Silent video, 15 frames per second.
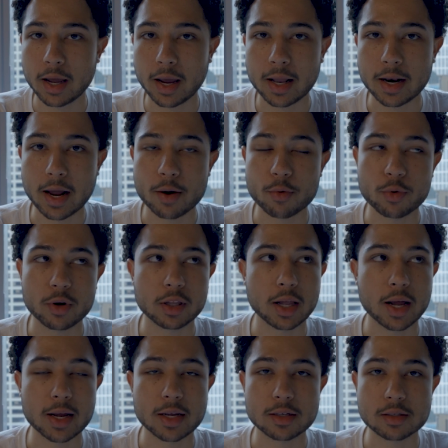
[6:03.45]
And I
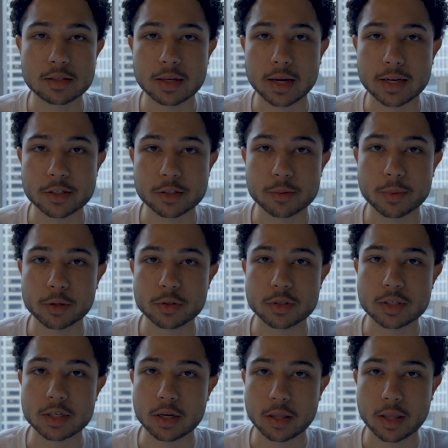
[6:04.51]
realized, as you're about to
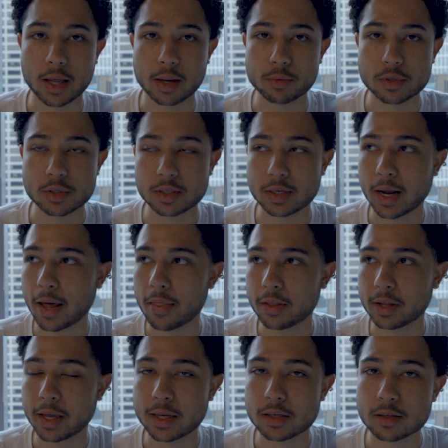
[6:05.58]
see, that was not
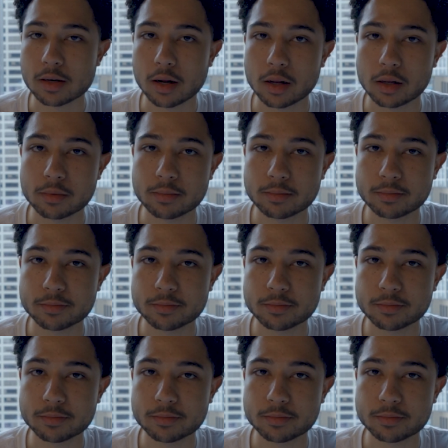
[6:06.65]
the case at all.